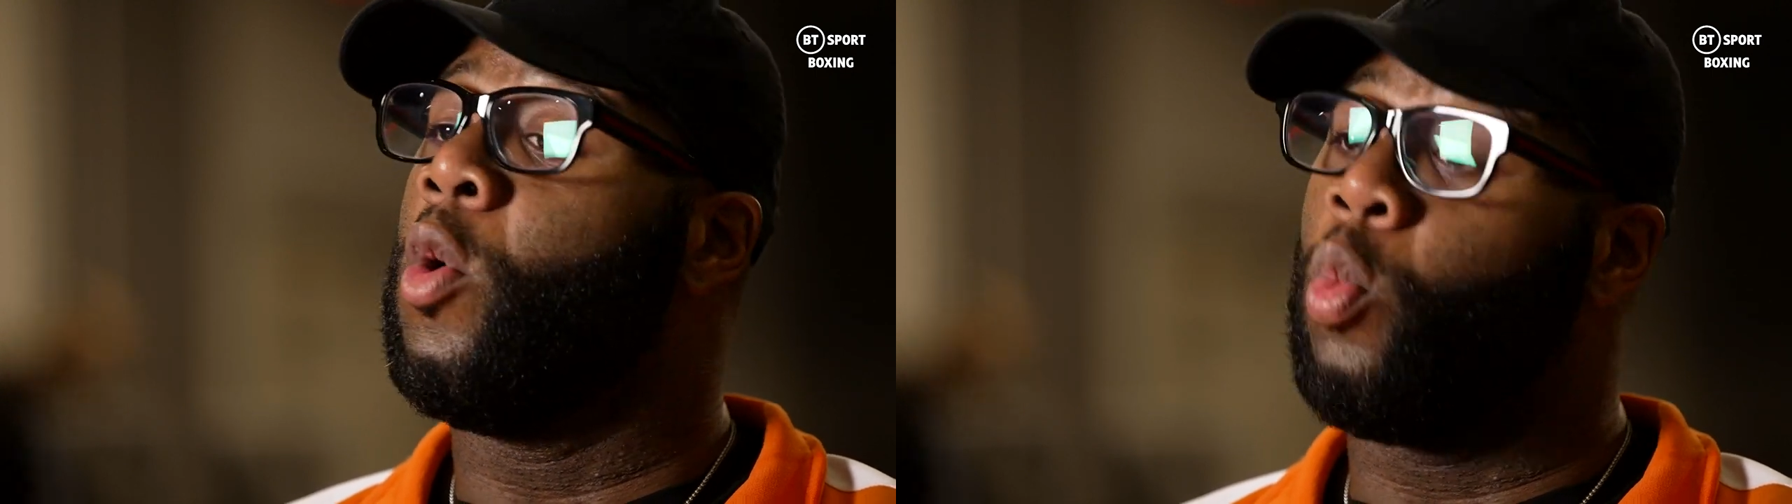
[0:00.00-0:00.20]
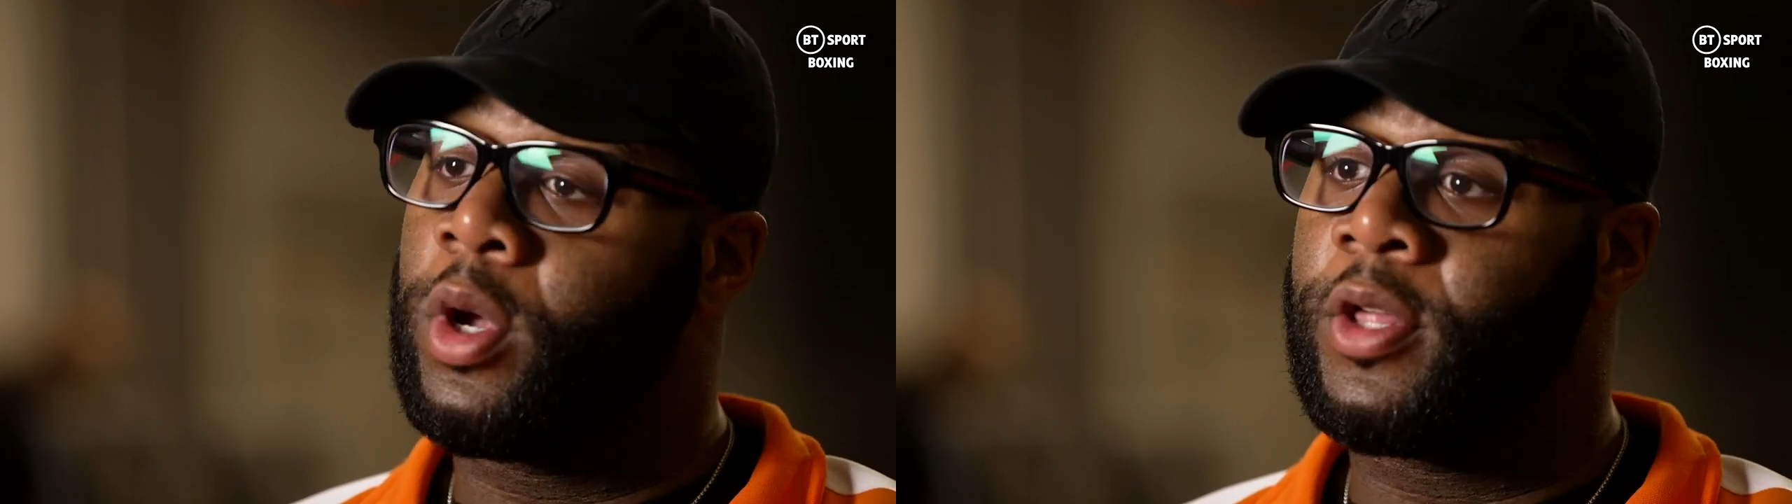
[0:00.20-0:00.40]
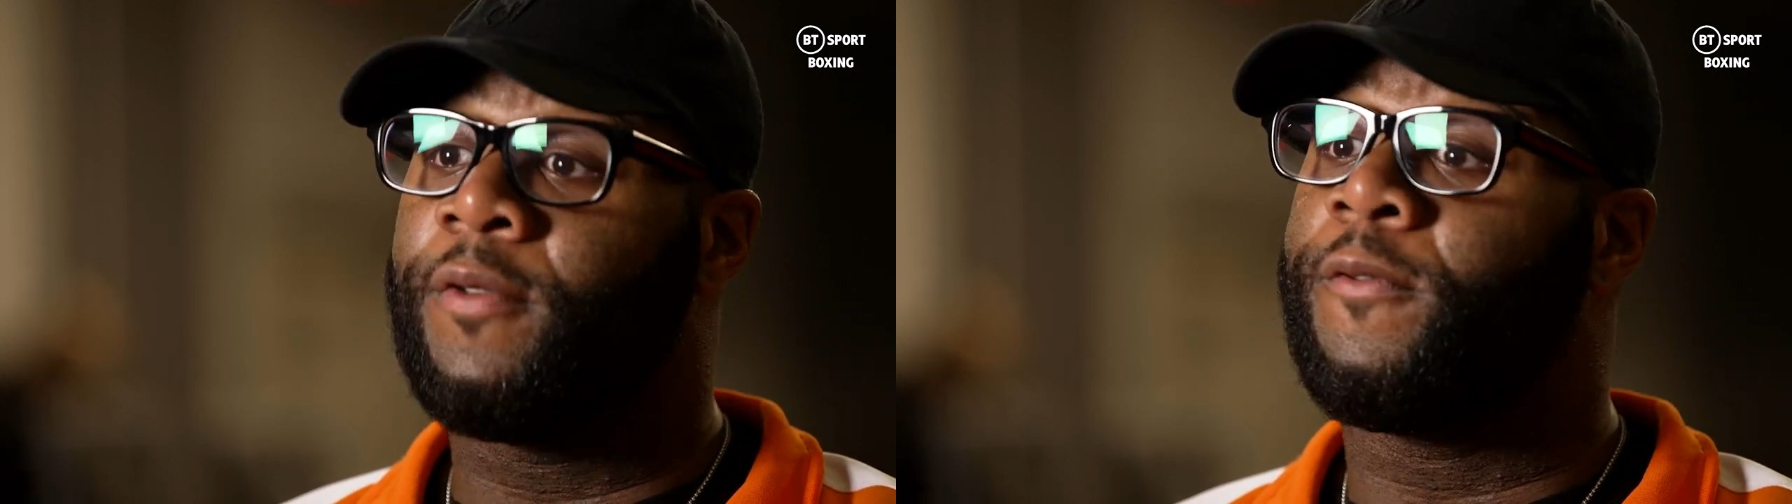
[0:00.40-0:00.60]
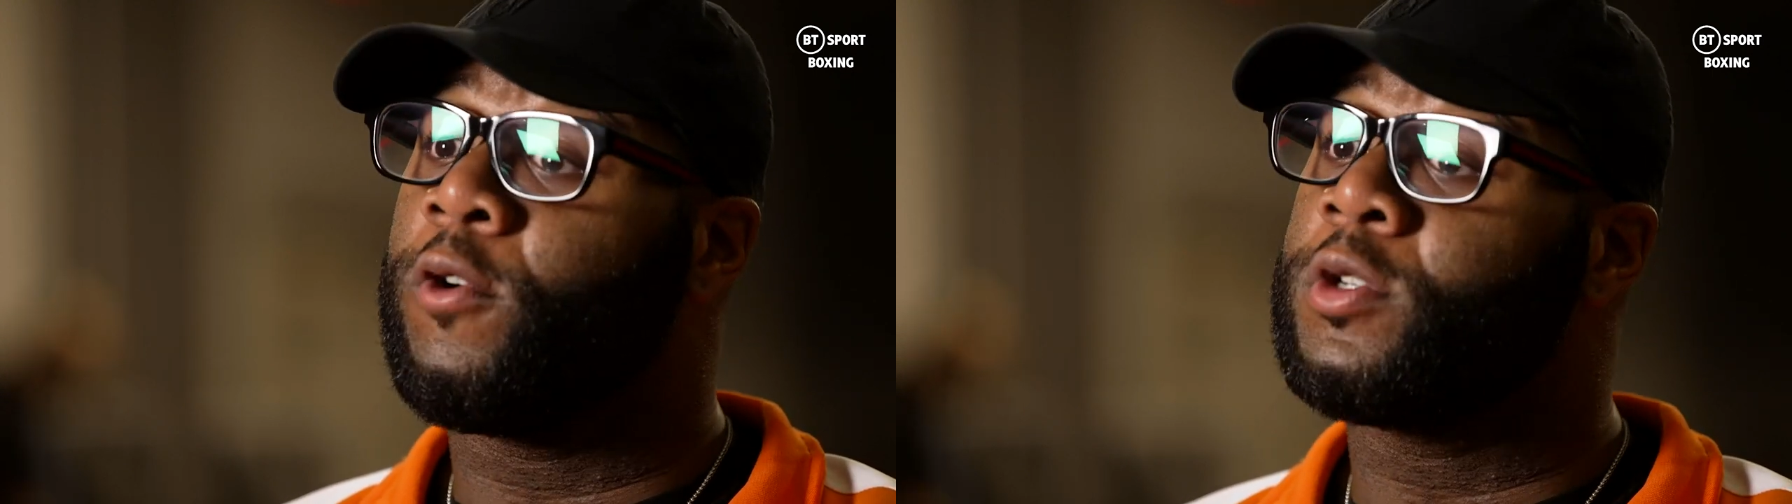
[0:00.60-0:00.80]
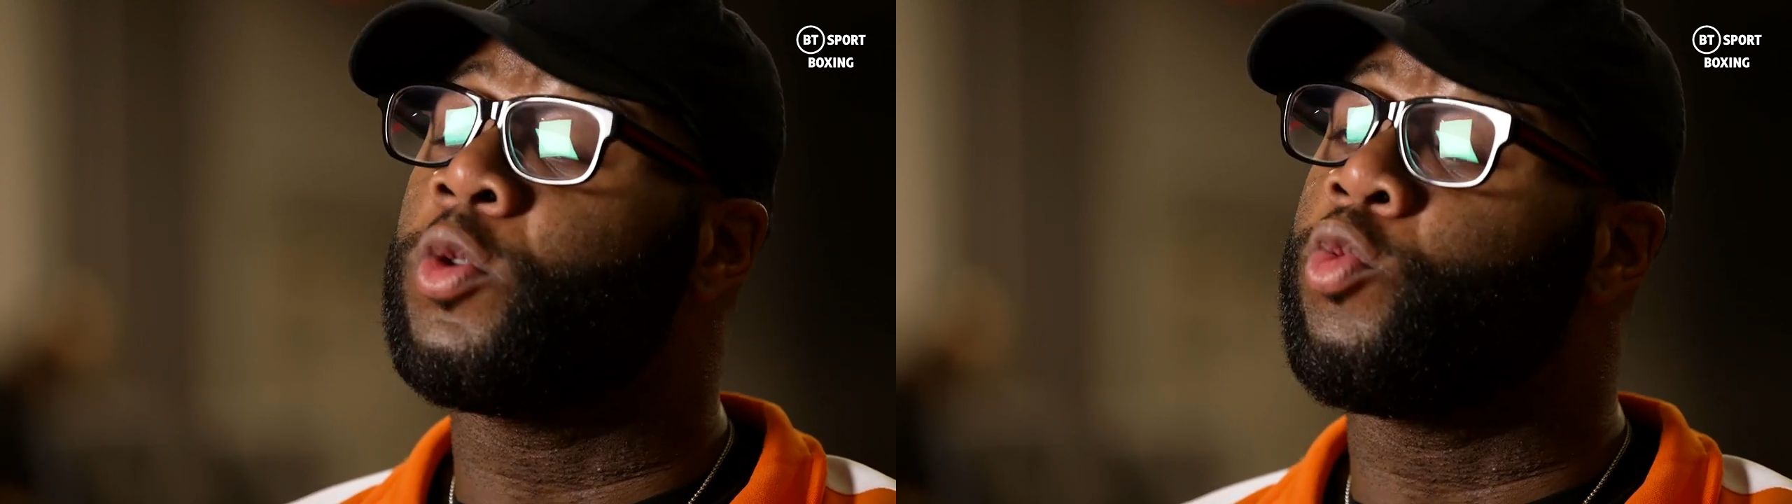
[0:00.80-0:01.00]
one of the
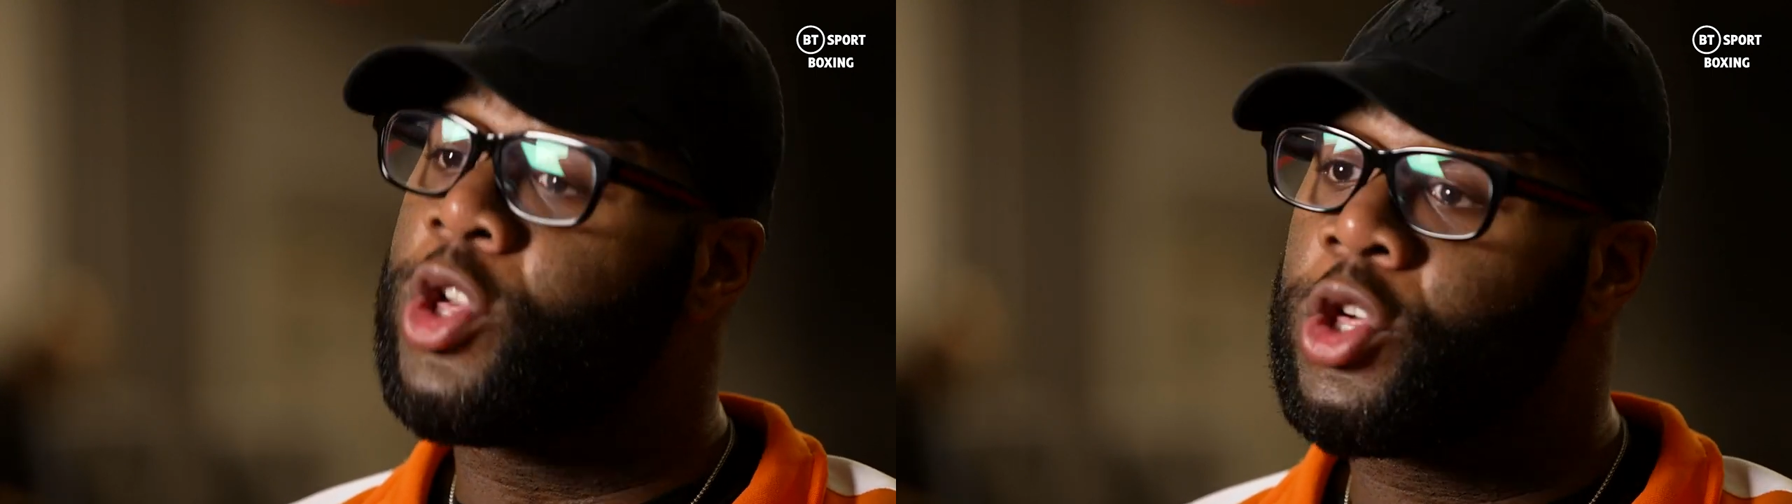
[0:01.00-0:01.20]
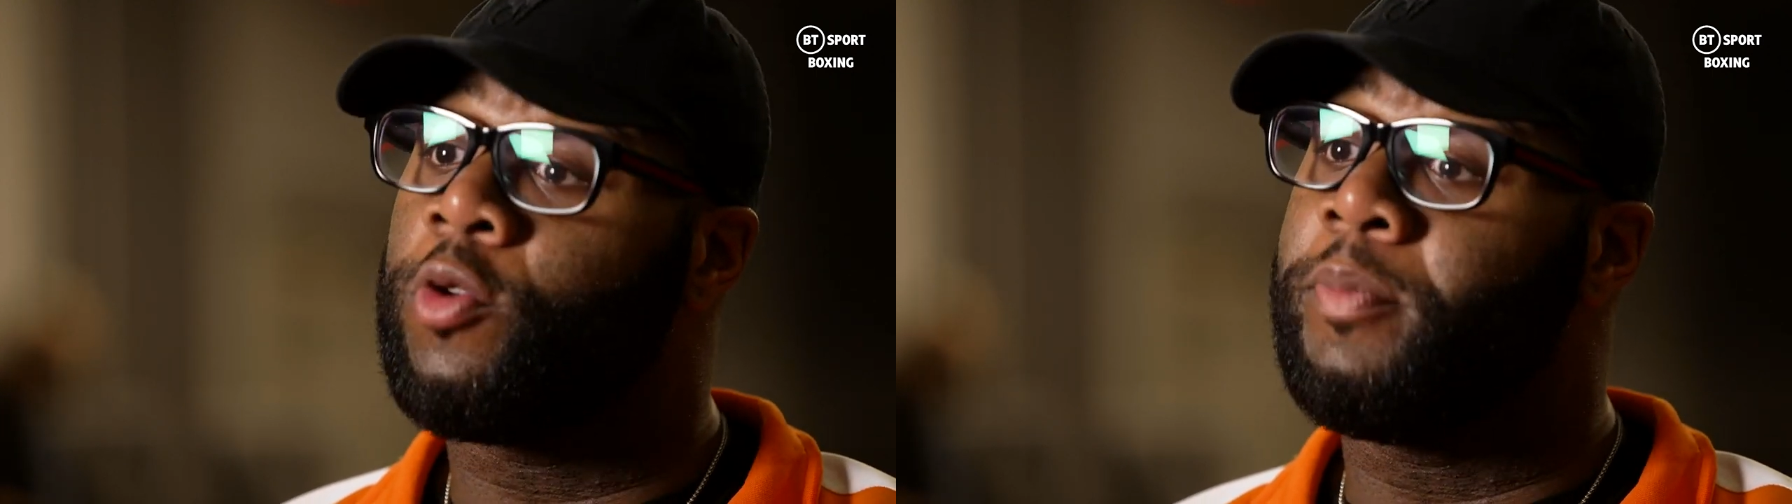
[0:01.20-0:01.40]
first original